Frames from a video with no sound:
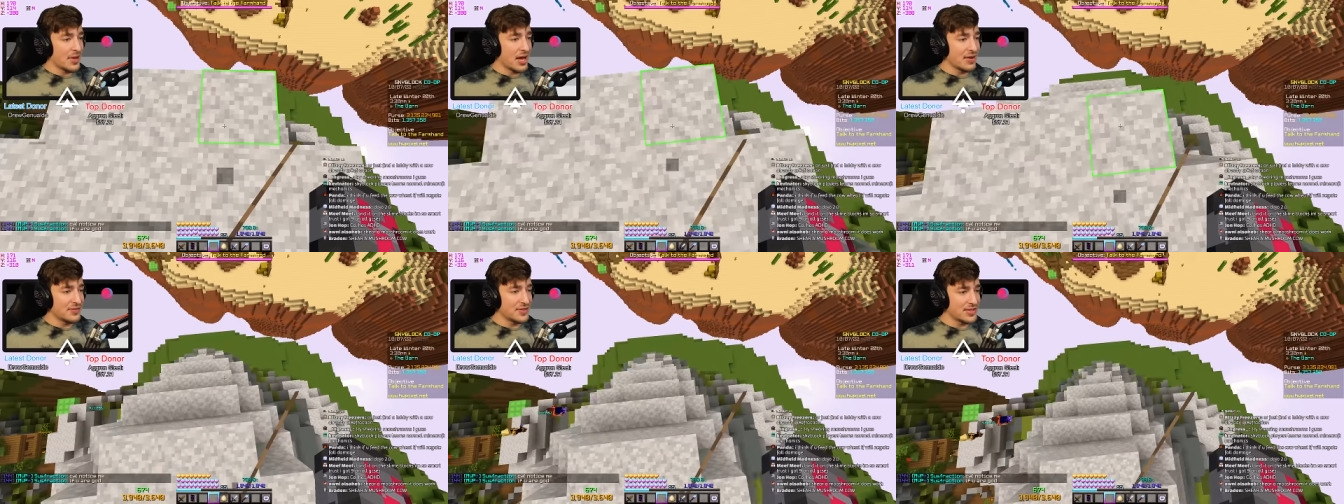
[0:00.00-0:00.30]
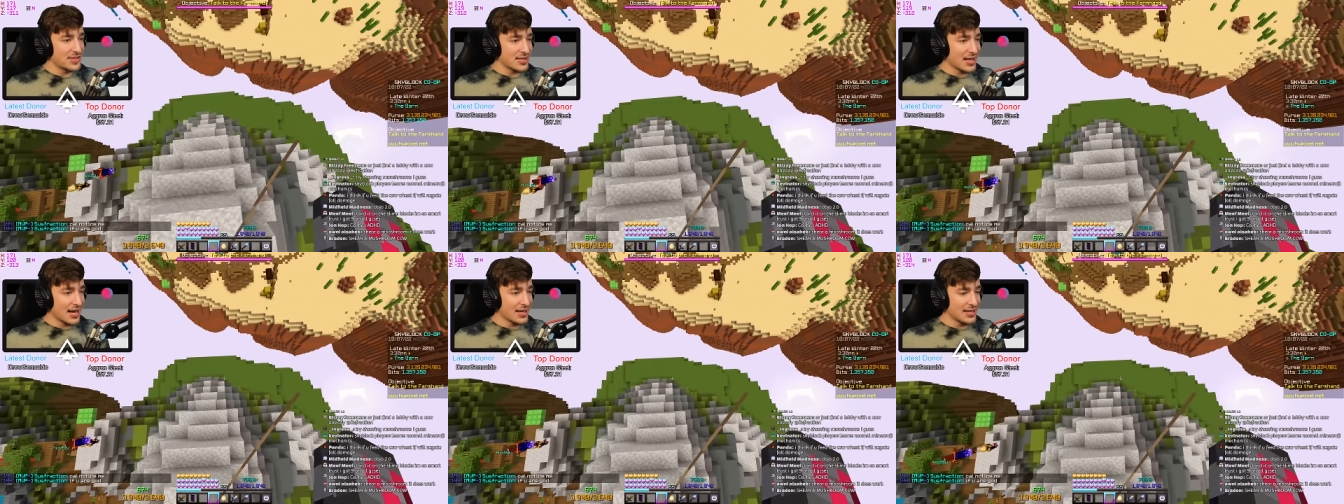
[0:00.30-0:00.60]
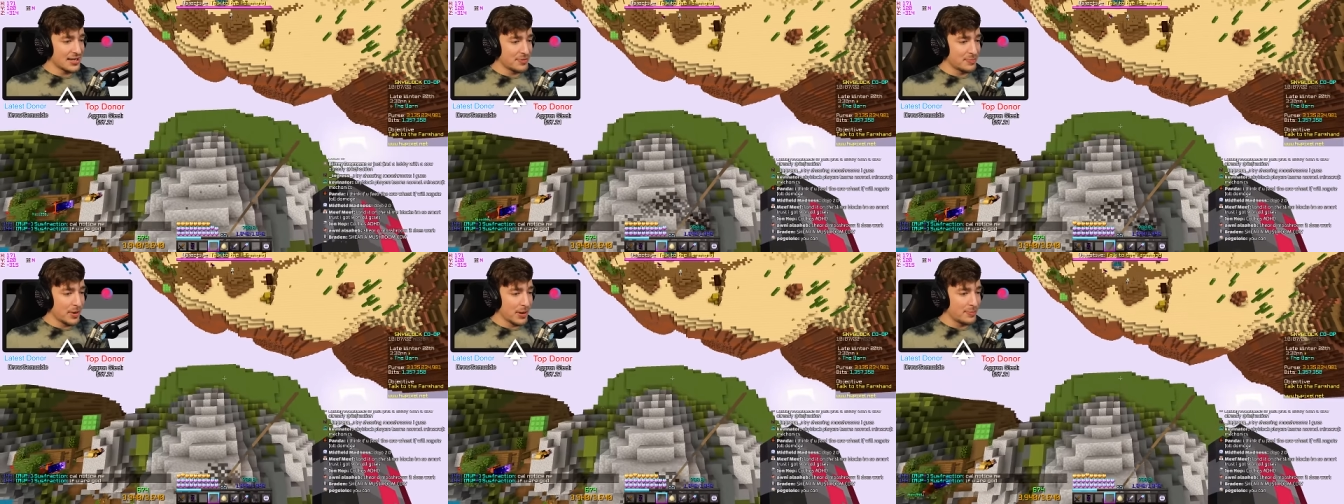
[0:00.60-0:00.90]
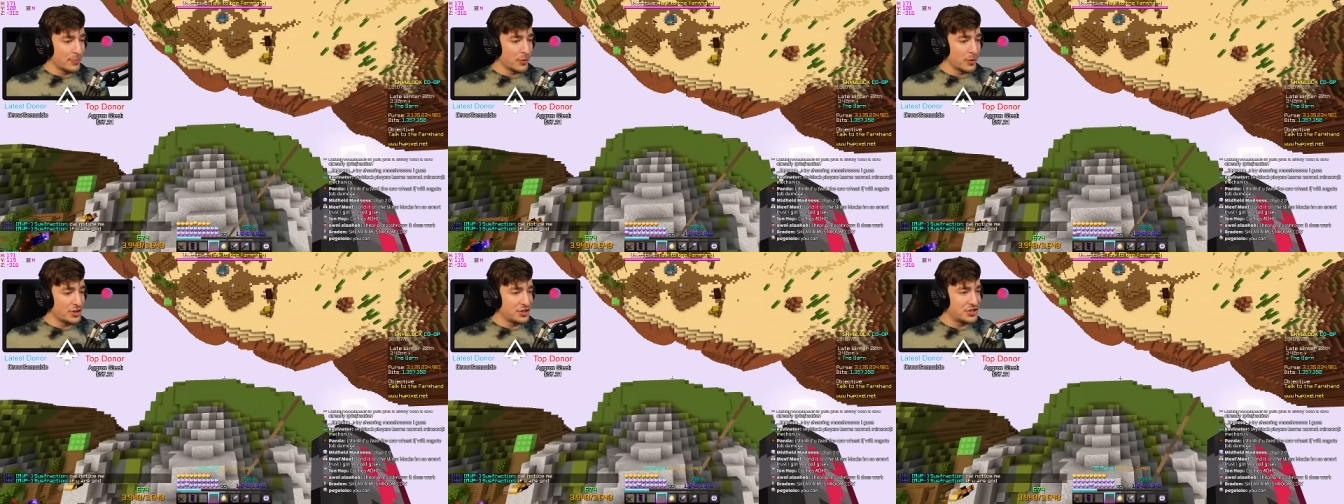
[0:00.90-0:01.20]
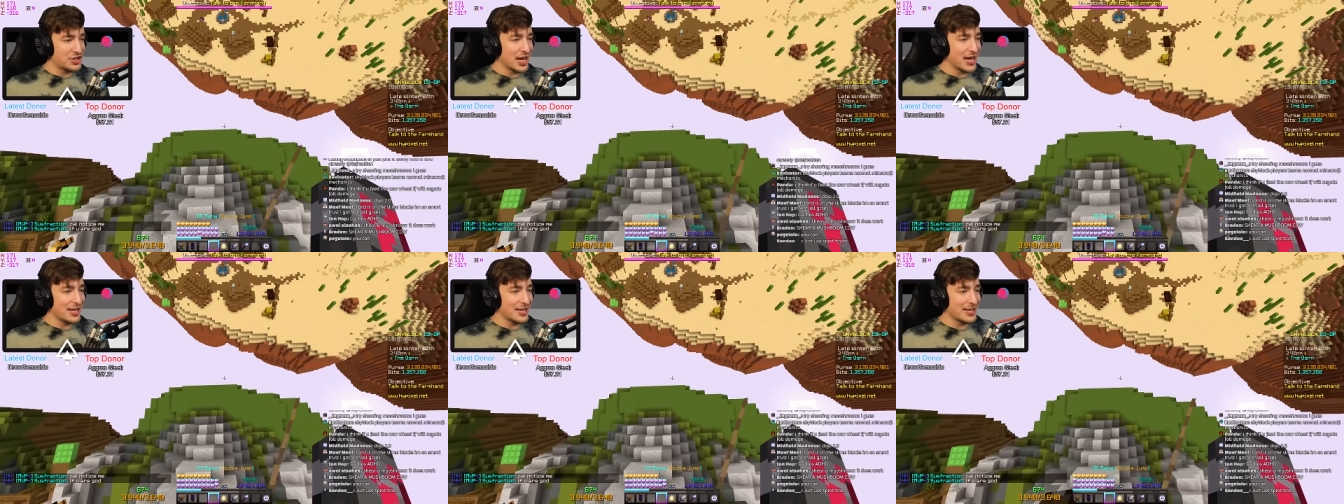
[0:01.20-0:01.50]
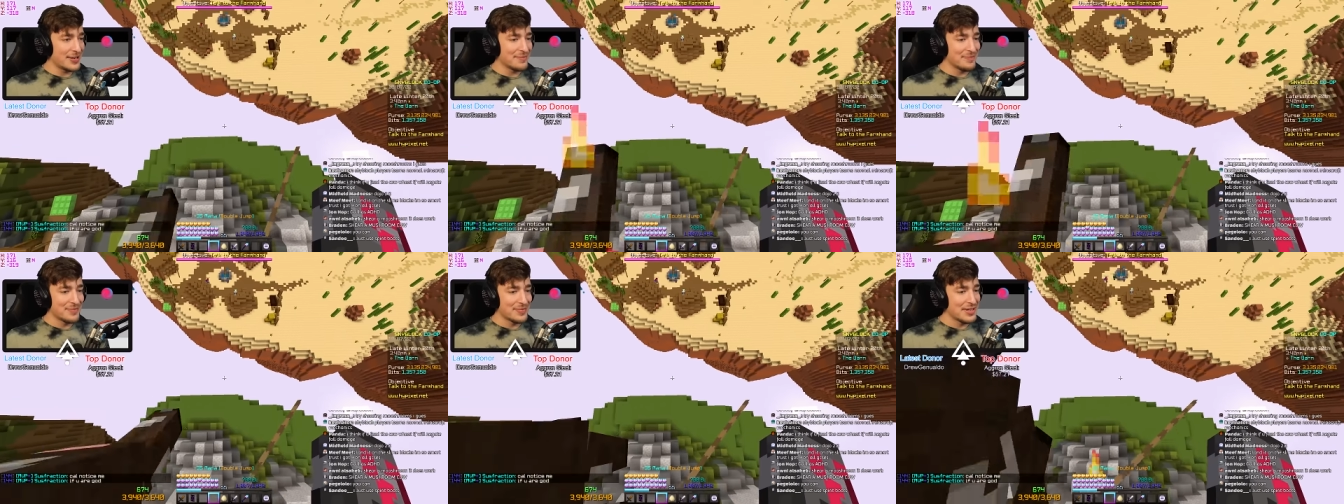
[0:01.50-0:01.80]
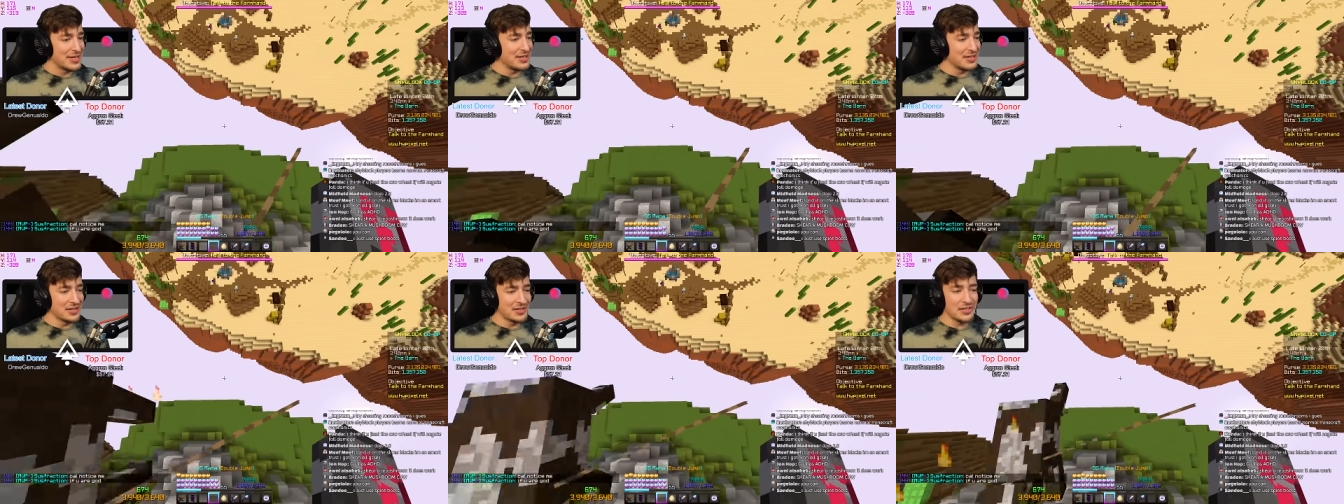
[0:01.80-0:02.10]
I've decided my boy Jake
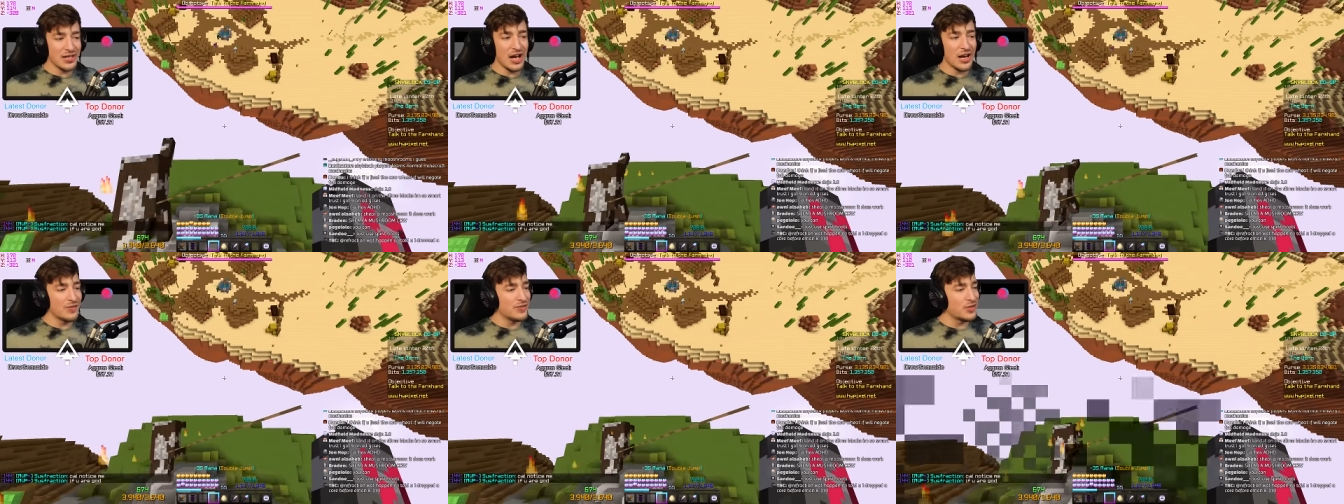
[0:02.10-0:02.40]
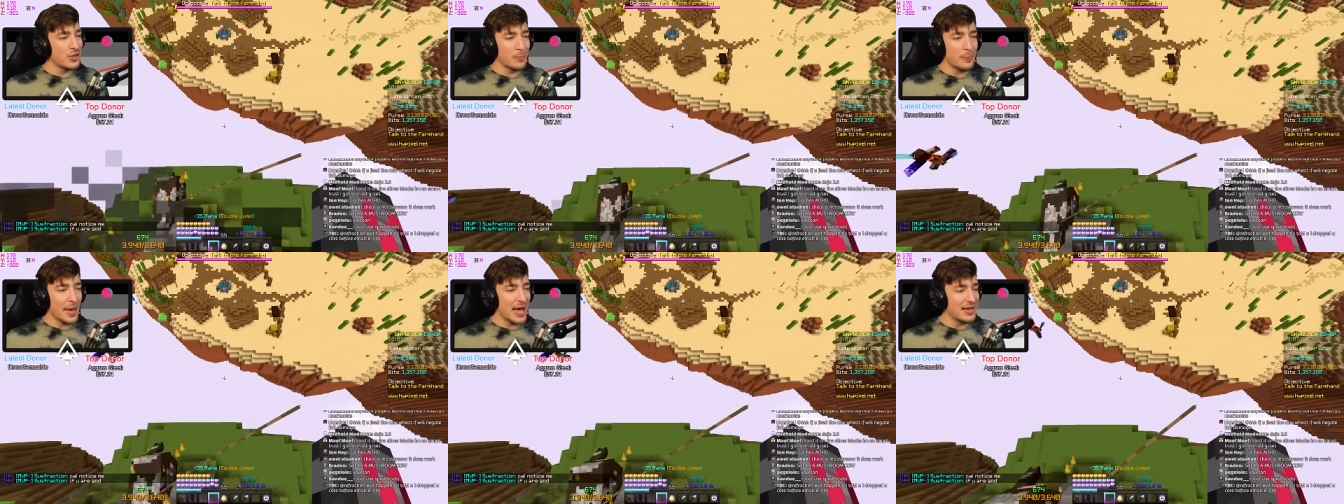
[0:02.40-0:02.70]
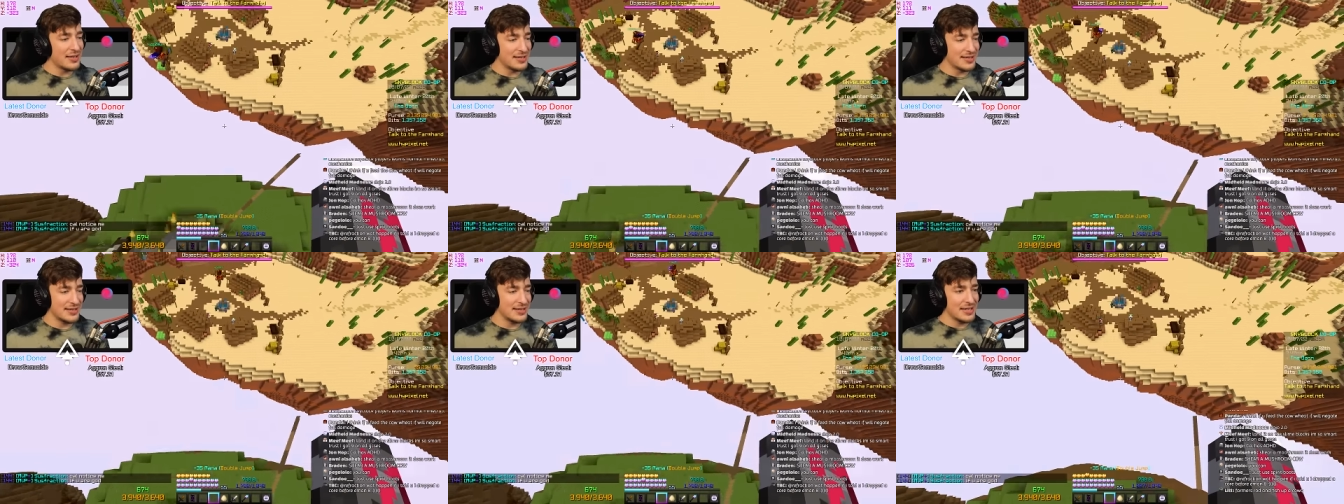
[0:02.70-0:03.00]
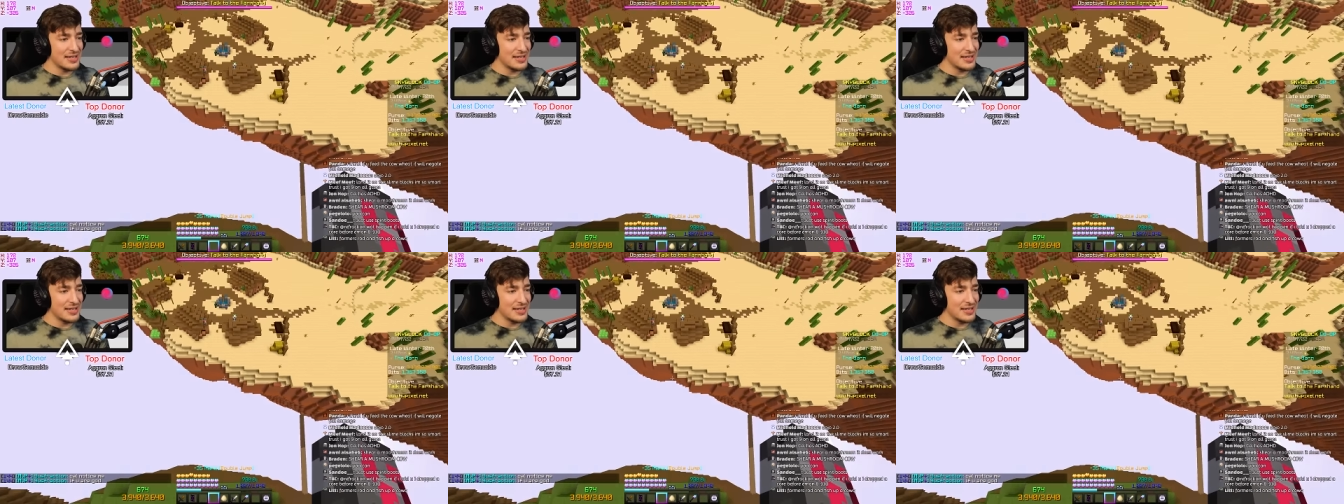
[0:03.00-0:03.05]
he deserves the best.